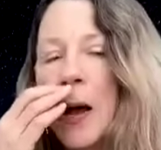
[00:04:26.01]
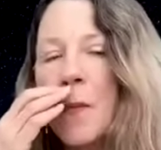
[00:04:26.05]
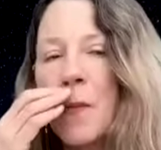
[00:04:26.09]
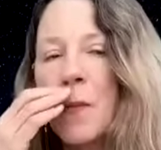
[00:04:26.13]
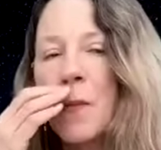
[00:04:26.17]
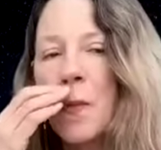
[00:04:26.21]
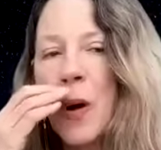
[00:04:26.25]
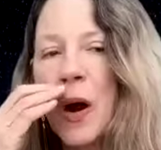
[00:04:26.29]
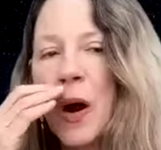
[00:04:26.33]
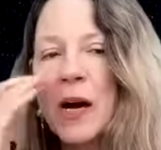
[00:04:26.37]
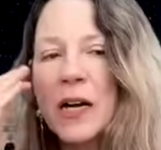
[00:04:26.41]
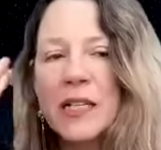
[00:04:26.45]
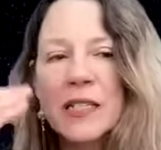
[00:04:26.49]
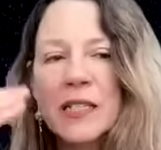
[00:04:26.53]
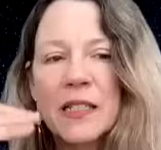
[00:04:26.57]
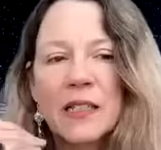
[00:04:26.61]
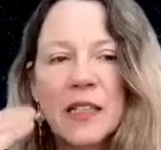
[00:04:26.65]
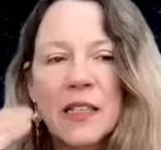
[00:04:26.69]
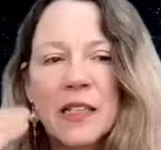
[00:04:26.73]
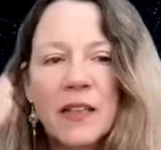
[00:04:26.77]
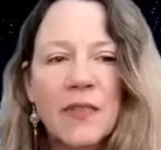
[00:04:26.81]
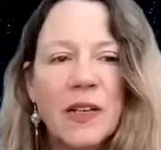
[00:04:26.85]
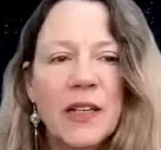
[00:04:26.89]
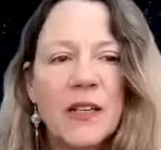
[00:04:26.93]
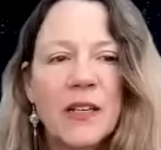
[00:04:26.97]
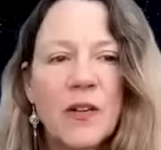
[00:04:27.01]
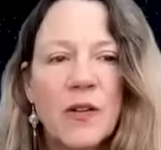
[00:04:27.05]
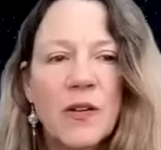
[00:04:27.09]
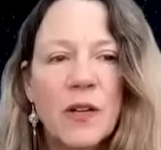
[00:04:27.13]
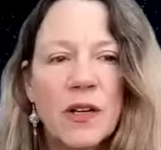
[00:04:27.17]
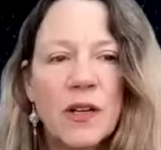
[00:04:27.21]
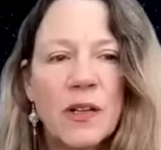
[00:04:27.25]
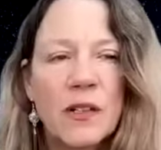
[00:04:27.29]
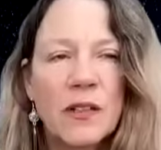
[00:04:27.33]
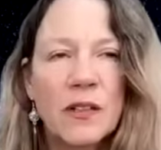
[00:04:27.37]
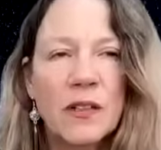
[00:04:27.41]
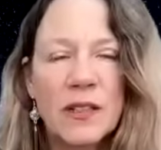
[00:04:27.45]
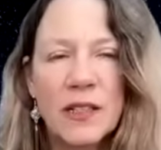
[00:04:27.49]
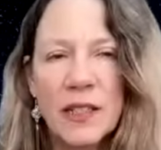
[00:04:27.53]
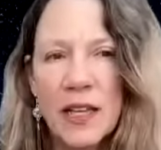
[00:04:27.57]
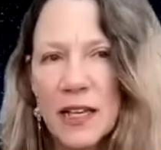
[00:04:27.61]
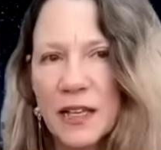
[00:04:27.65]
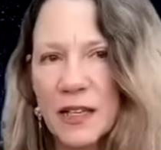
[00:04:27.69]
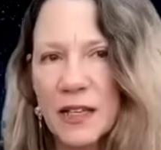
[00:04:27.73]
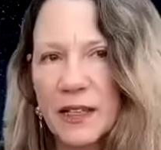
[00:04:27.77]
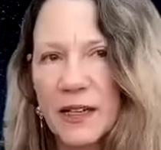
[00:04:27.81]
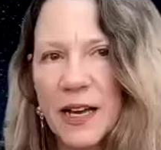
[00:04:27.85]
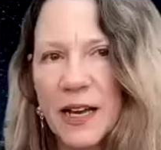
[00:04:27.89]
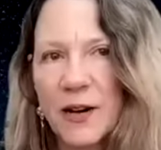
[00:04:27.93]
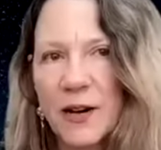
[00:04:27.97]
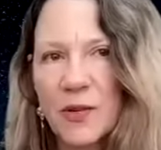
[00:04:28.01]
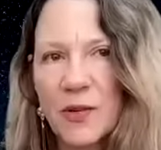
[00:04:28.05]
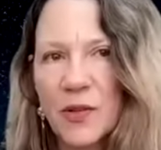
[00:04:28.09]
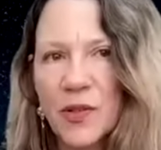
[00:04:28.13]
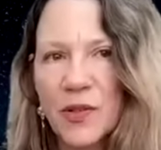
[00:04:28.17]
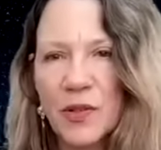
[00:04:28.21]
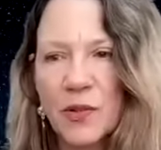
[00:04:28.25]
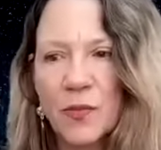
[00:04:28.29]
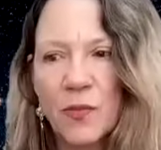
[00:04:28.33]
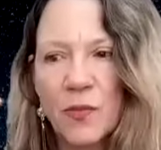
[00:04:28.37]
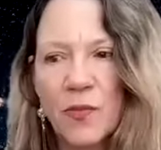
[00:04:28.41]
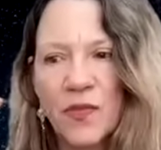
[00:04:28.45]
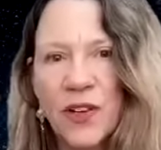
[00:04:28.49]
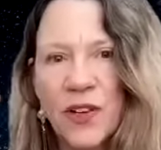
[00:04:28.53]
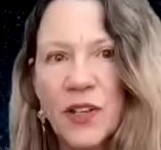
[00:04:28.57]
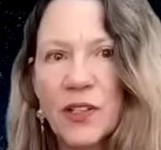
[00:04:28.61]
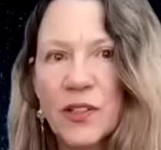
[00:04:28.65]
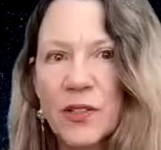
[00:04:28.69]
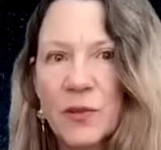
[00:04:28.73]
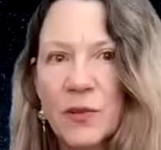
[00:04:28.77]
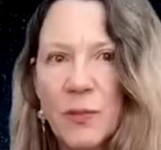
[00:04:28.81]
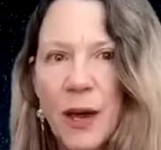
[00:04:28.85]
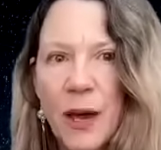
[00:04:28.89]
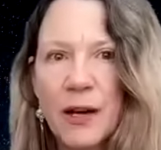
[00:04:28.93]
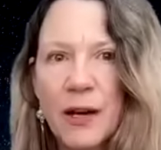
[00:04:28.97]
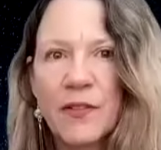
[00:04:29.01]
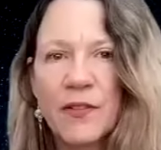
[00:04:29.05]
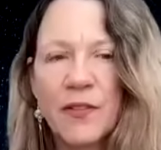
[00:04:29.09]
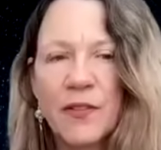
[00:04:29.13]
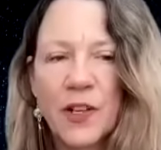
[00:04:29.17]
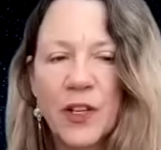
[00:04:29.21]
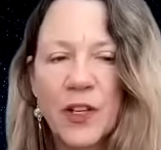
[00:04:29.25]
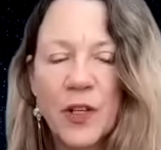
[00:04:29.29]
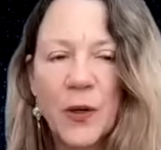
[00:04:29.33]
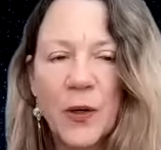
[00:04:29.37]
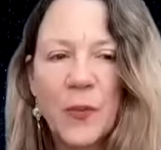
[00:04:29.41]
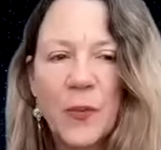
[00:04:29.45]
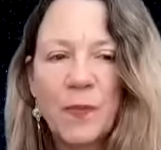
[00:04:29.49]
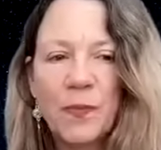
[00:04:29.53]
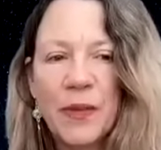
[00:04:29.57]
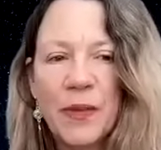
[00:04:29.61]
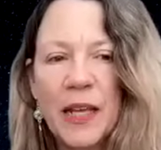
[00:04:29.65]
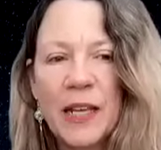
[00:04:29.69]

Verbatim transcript: Mars leaving your second house feels better for you,